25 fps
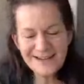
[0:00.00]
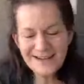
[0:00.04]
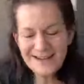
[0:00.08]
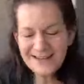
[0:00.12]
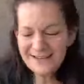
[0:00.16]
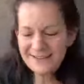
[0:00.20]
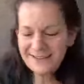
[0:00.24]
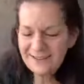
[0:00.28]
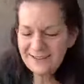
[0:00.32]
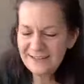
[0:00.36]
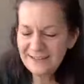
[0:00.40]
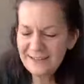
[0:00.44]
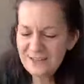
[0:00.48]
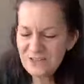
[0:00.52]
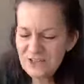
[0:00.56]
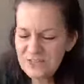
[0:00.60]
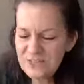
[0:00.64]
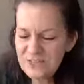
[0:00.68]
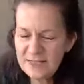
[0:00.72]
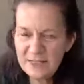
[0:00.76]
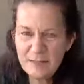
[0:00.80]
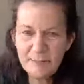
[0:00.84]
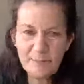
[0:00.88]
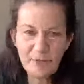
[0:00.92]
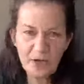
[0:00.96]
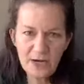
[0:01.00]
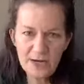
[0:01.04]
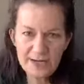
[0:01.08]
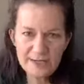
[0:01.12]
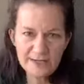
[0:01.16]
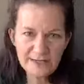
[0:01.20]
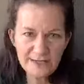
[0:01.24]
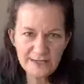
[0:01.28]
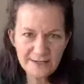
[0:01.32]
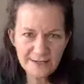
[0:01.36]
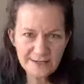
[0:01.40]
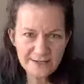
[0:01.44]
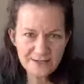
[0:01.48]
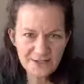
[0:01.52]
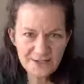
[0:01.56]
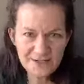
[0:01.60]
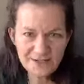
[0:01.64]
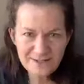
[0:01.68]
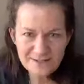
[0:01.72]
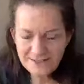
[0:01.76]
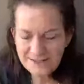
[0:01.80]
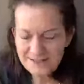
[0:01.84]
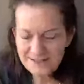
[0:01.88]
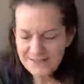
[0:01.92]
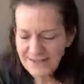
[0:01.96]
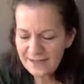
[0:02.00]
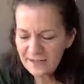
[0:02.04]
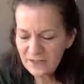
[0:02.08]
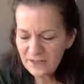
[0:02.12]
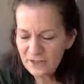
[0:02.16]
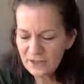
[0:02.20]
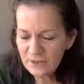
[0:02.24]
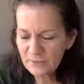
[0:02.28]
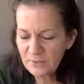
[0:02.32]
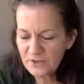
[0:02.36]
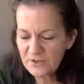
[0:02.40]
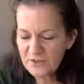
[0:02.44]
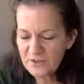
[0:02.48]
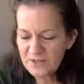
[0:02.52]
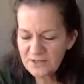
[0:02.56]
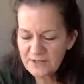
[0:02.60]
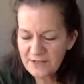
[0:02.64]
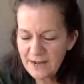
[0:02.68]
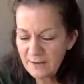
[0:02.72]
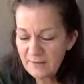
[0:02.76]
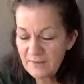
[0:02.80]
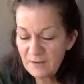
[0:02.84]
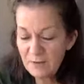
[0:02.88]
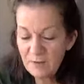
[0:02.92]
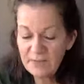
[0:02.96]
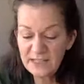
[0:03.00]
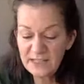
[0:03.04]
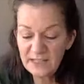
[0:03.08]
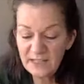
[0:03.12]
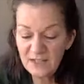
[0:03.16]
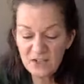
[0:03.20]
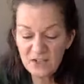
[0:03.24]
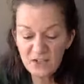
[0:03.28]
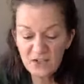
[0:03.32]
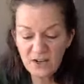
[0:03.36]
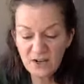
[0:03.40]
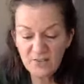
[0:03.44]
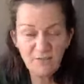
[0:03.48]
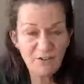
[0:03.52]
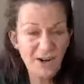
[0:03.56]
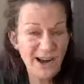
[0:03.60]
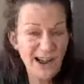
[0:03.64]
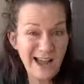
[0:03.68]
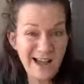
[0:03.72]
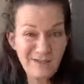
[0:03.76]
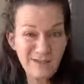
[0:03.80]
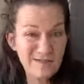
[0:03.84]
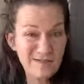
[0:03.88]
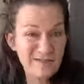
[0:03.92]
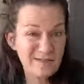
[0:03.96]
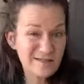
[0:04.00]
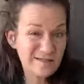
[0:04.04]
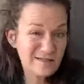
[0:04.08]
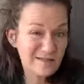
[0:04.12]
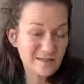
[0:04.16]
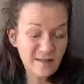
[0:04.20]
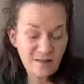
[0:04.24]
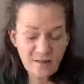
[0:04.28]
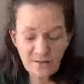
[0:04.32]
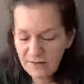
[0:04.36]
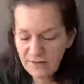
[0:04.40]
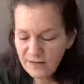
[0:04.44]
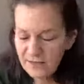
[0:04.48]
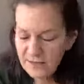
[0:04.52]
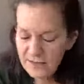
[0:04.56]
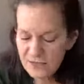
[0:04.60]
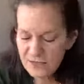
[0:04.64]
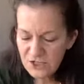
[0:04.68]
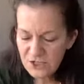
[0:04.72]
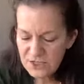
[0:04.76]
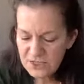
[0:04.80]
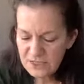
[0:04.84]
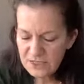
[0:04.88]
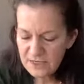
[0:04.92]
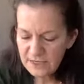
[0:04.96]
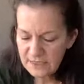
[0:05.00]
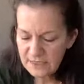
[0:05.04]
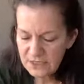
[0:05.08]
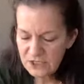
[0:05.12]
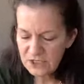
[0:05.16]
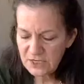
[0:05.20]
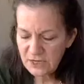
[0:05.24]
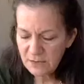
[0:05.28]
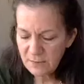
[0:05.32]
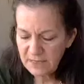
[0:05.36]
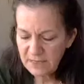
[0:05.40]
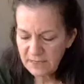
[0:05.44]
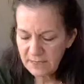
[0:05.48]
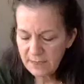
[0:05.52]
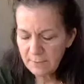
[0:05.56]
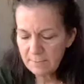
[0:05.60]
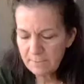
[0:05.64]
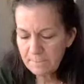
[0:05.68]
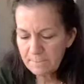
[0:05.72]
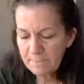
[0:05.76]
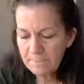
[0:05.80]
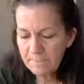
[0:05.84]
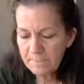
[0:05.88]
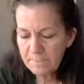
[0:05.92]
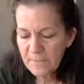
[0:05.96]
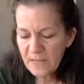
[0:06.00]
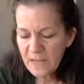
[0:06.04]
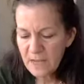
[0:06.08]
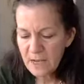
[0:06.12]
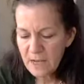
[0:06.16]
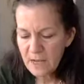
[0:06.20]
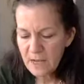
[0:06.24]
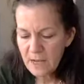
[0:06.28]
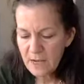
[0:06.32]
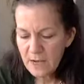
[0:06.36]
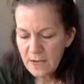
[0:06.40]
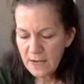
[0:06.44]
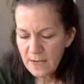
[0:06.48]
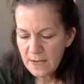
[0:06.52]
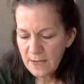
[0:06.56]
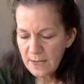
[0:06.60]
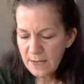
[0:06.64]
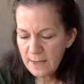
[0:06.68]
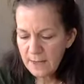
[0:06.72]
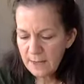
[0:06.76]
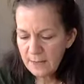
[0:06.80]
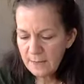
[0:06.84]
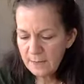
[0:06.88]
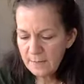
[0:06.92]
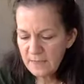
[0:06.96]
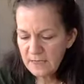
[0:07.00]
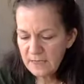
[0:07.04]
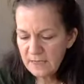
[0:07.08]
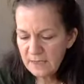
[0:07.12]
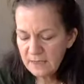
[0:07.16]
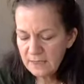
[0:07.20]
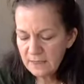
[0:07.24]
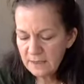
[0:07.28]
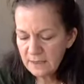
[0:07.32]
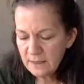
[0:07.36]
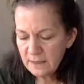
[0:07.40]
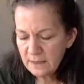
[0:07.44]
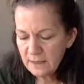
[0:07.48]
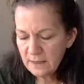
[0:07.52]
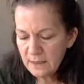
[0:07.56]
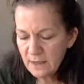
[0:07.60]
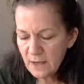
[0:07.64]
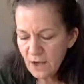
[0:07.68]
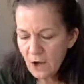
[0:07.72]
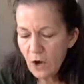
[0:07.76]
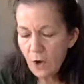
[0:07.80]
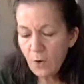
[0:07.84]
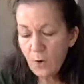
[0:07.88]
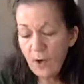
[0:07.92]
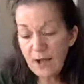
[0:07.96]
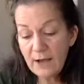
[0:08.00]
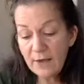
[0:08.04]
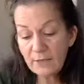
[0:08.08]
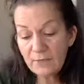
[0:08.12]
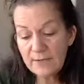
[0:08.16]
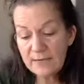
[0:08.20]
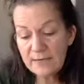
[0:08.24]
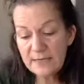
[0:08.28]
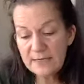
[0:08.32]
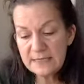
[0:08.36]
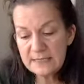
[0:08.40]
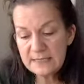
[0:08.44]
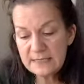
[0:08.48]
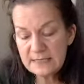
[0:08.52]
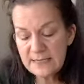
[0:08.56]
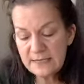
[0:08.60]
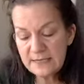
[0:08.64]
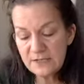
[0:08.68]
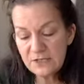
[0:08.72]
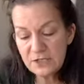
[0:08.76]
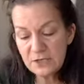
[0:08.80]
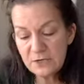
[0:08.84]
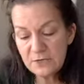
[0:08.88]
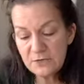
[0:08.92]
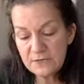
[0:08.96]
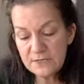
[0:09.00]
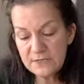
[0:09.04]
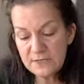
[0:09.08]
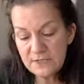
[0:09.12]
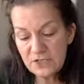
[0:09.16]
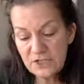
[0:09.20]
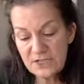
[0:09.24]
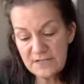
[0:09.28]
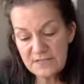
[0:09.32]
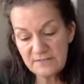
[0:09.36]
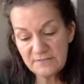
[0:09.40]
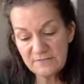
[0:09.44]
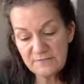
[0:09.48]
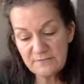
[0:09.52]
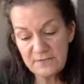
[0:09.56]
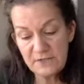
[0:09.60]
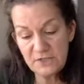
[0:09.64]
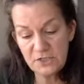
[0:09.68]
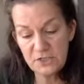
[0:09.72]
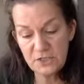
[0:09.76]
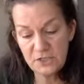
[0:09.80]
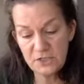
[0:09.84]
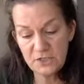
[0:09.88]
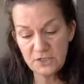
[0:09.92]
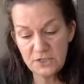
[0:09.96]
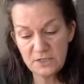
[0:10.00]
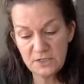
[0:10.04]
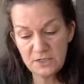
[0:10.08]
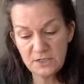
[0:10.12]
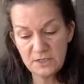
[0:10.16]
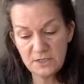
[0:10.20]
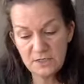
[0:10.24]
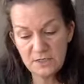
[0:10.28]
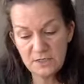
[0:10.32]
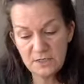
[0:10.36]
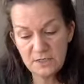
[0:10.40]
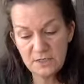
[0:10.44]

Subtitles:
done? She's the boss here. She's the technical person. I'm the one that could talk for hours, so she's got to shut me up. Oh, Irina said don't suggest filters.